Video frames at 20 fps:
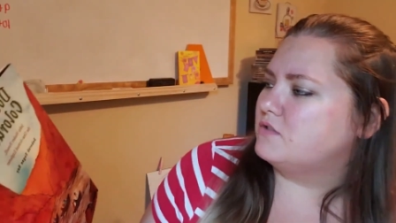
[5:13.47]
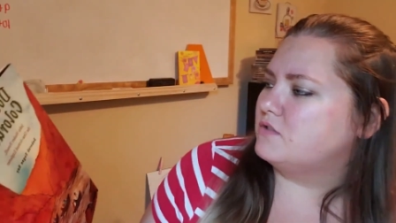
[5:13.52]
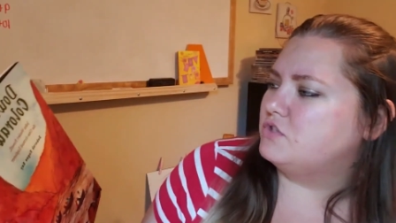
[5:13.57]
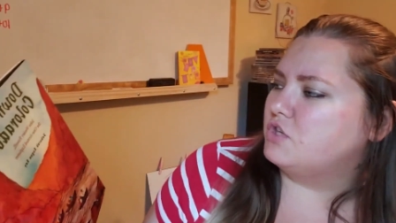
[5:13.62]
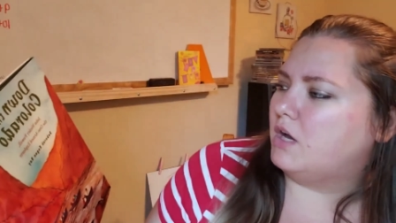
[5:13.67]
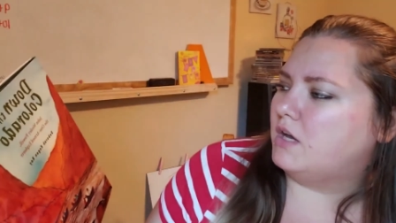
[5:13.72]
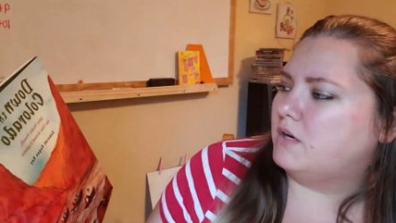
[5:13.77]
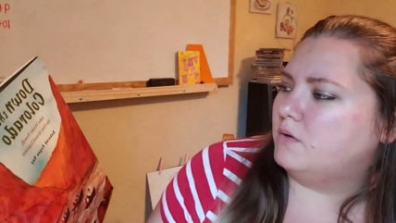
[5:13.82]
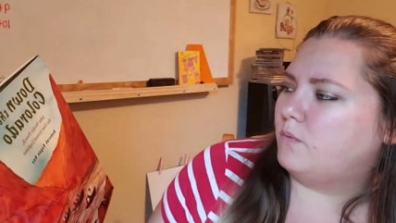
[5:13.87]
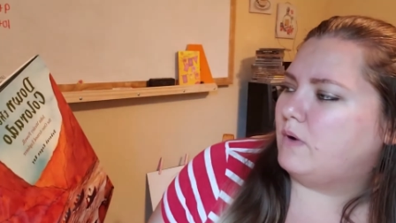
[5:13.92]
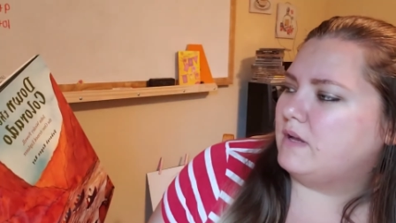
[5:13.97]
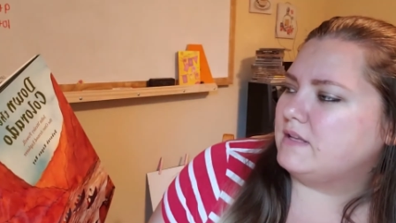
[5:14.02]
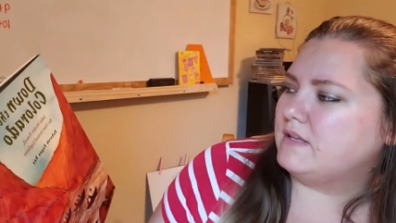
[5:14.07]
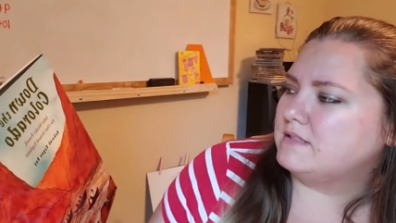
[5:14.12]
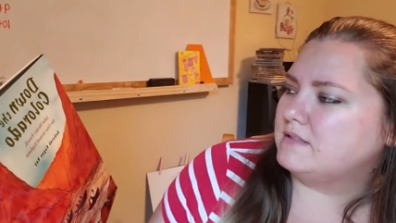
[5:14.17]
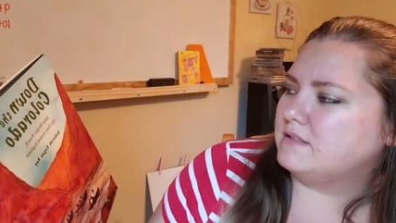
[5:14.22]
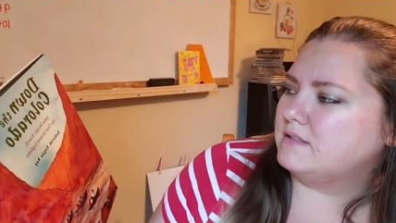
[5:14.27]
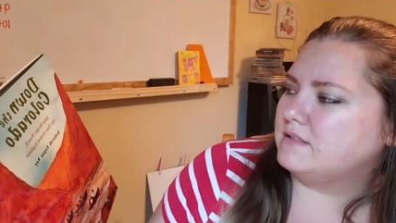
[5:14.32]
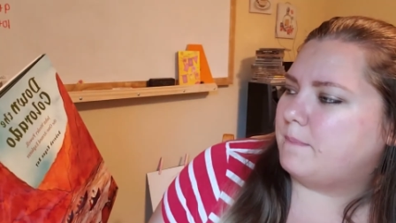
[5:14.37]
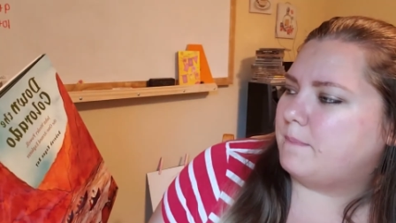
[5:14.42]
John
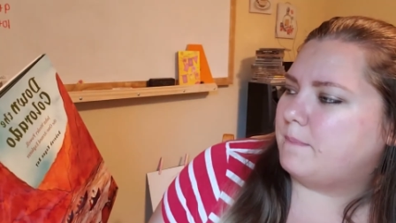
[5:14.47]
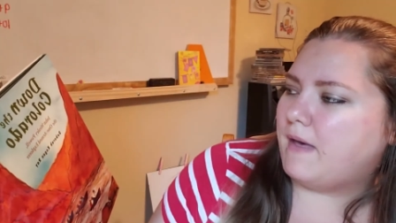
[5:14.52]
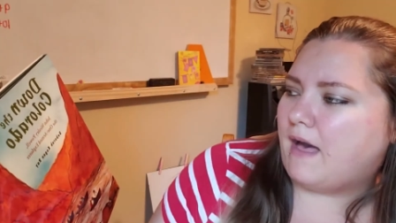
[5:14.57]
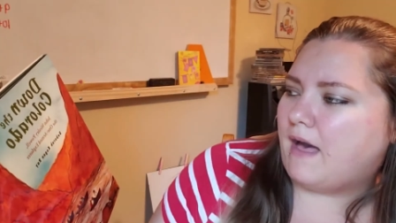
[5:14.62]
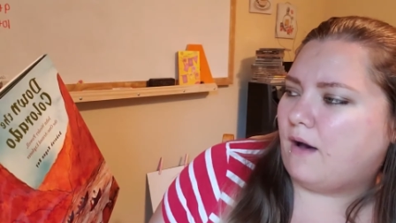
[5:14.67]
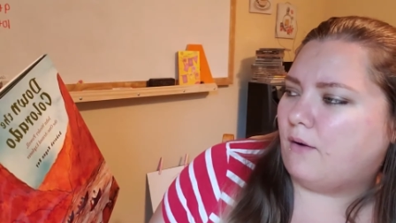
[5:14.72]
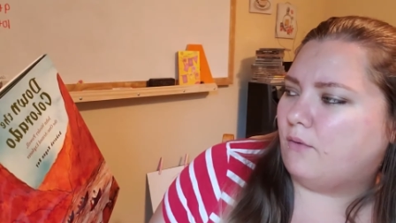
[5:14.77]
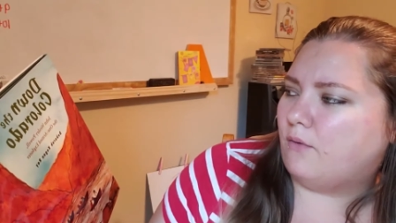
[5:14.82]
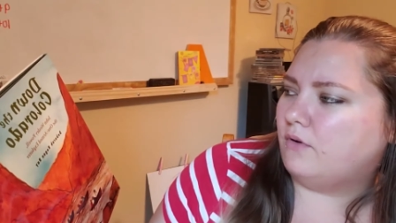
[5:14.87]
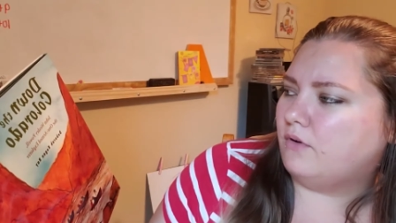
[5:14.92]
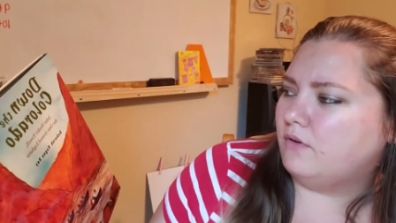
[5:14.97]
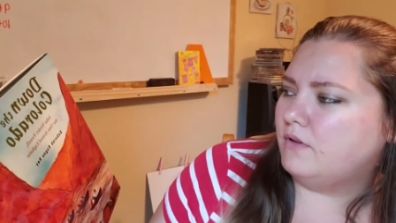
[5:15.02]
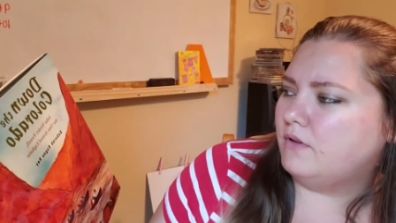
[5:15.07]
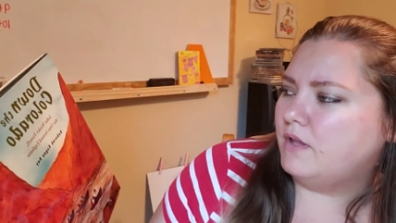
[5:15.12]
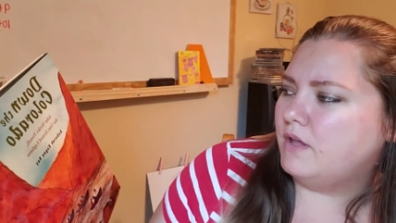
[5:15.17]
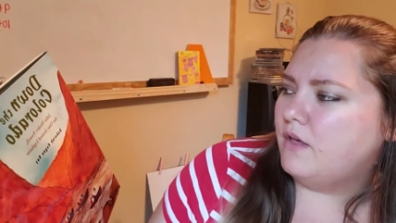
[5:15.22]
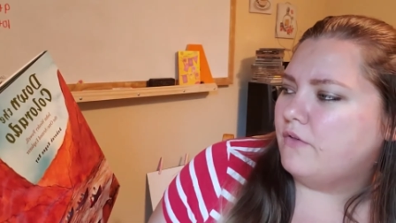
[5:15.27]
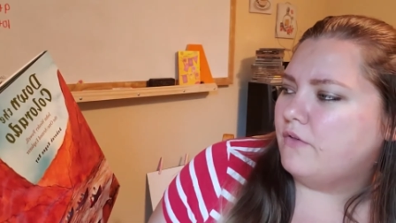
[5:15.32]
Wesley Powell,